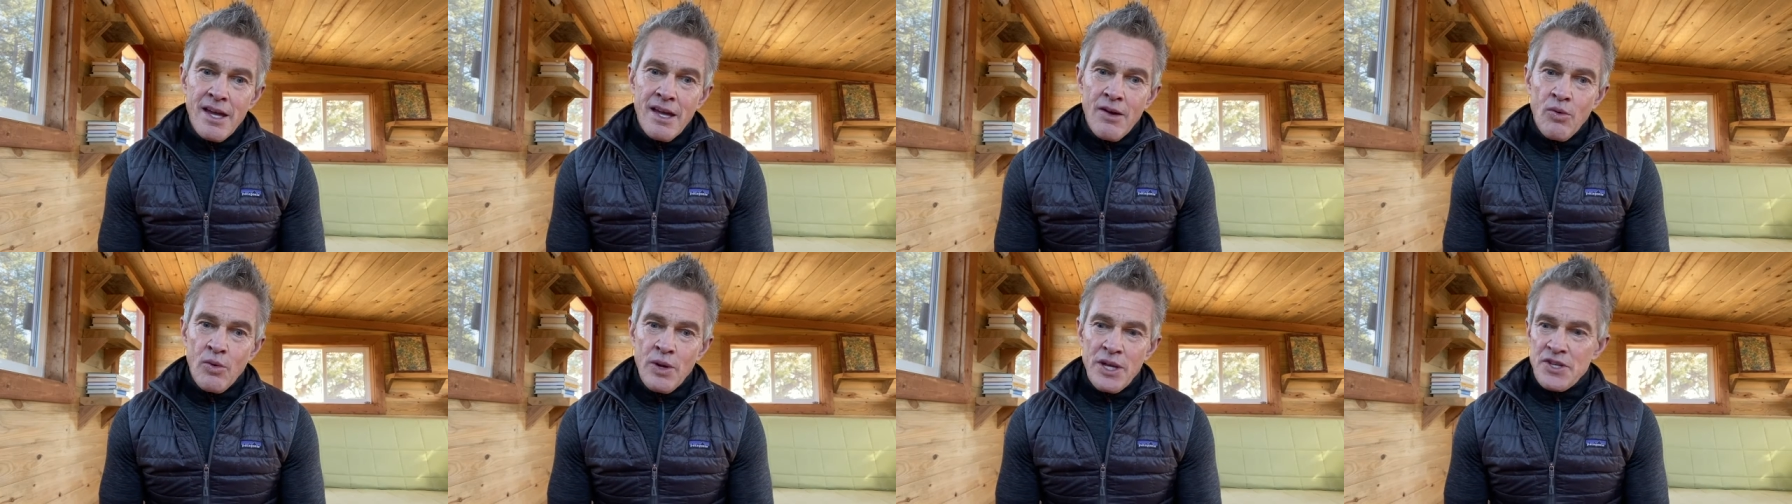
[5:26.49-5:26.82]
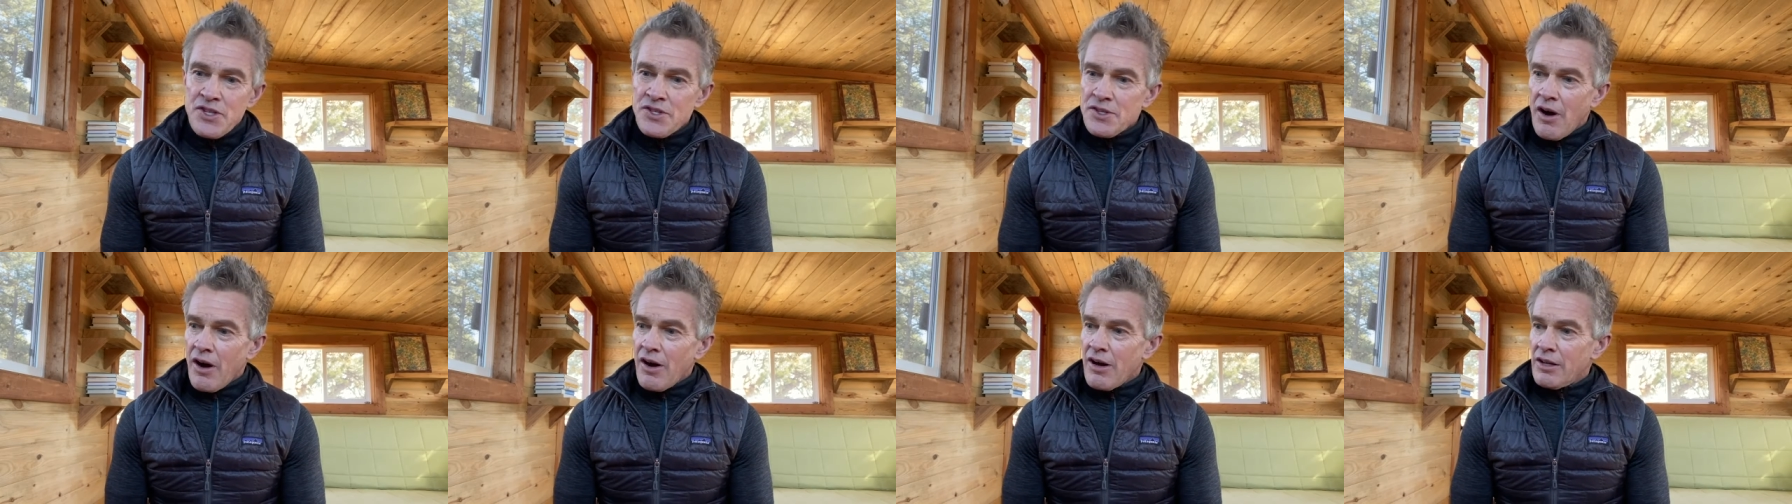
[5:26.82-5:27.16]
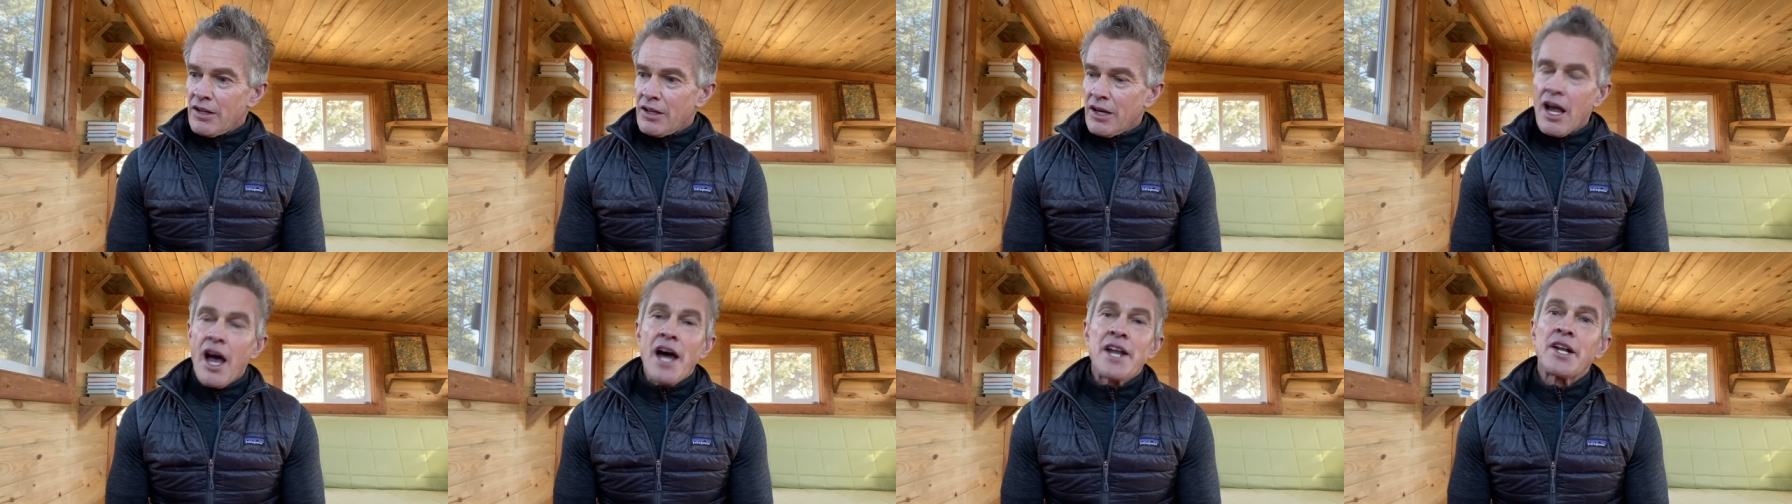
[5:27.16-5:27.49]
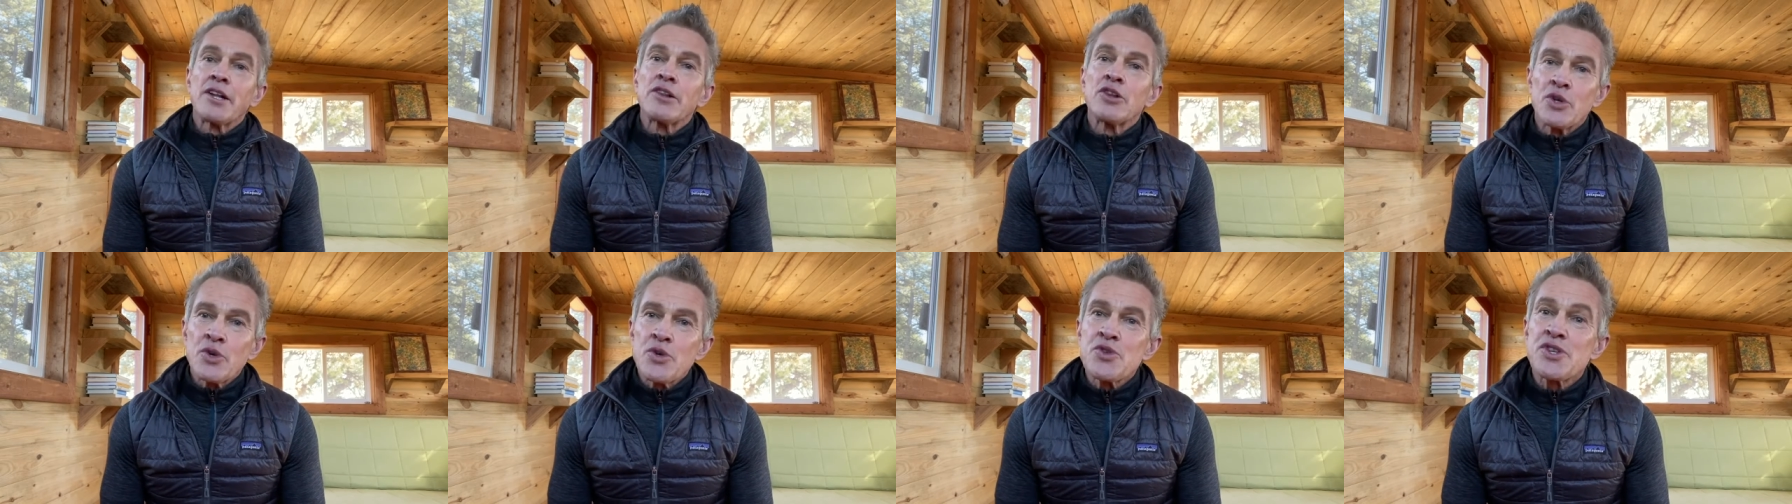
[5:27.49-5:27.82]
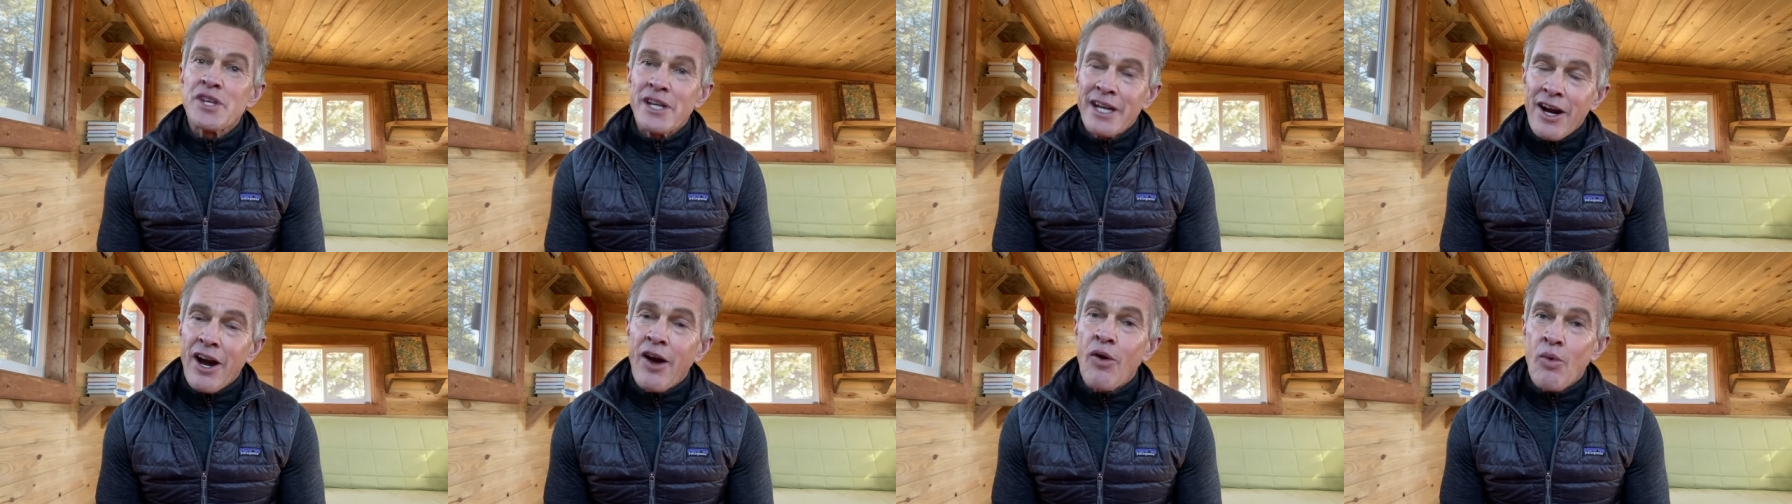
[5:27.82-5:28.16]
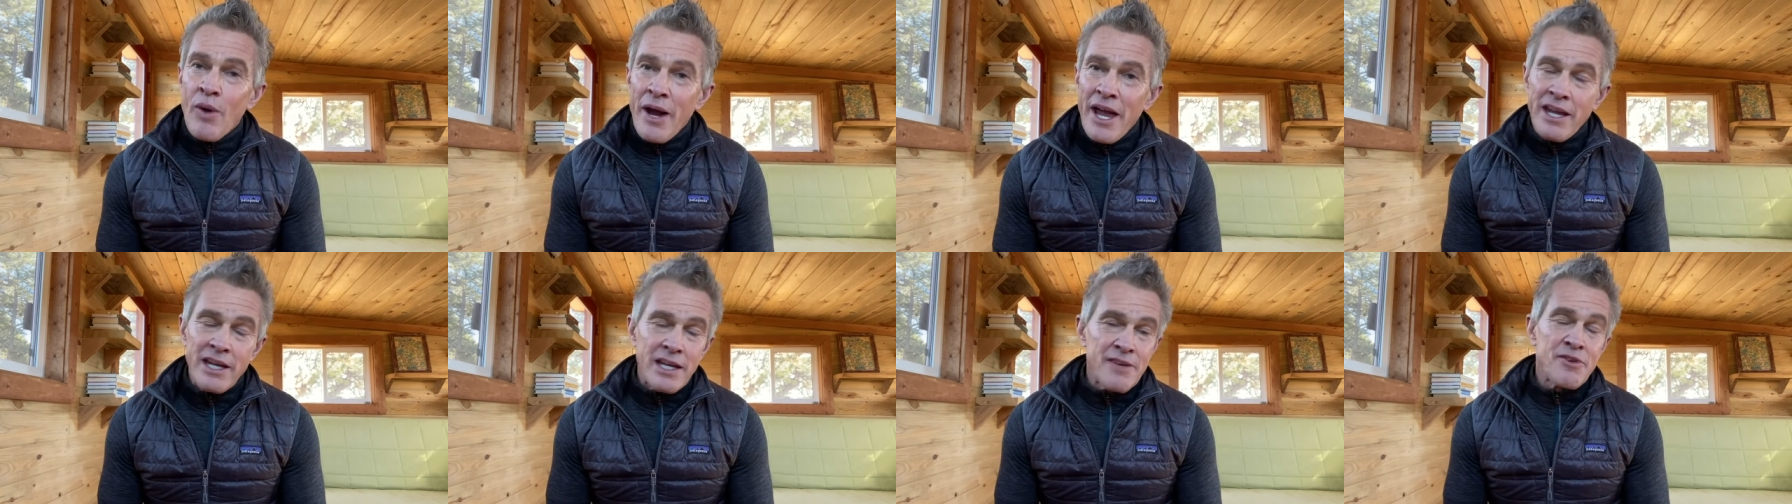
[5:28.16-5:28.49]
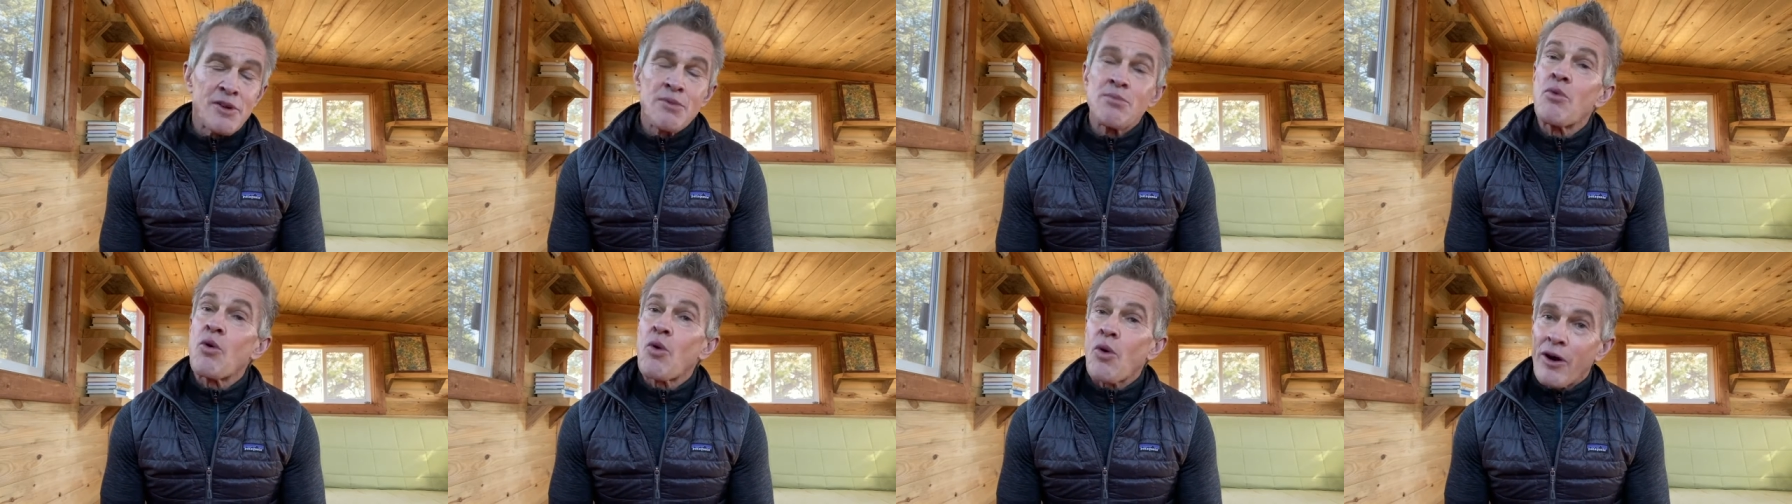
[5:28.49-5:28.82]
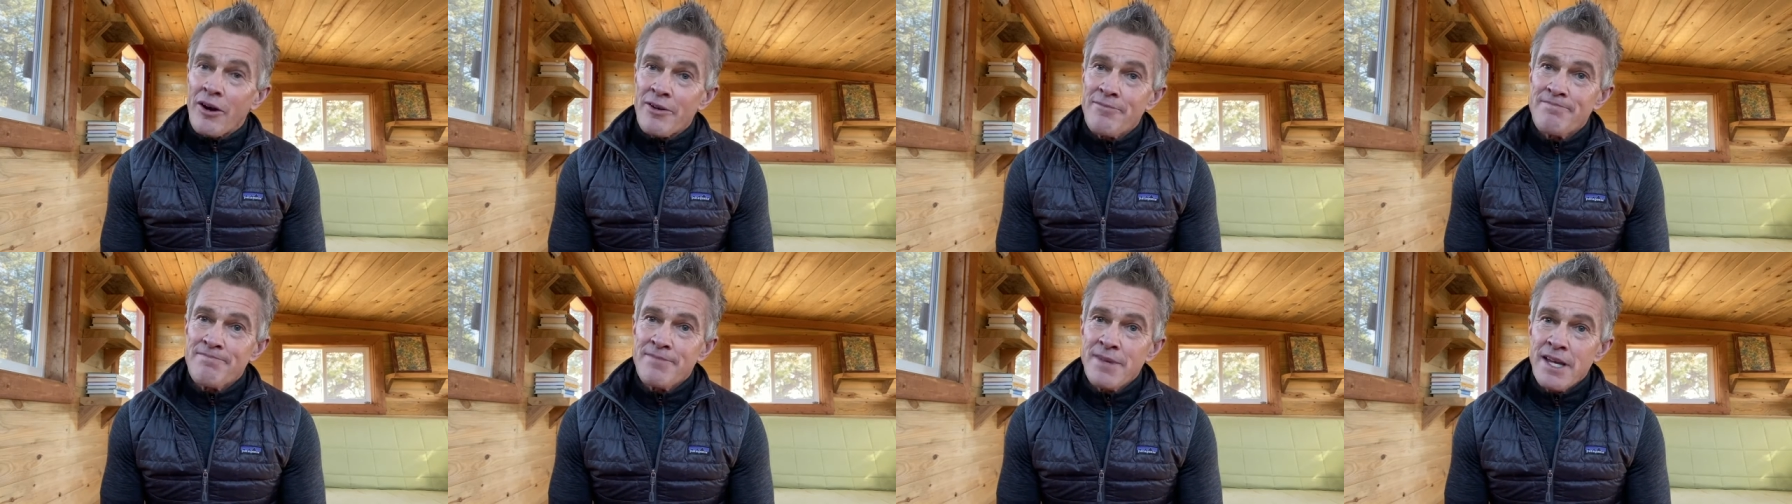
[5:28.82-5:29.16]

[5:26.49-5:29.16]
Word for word: We start kind of losing our way even more.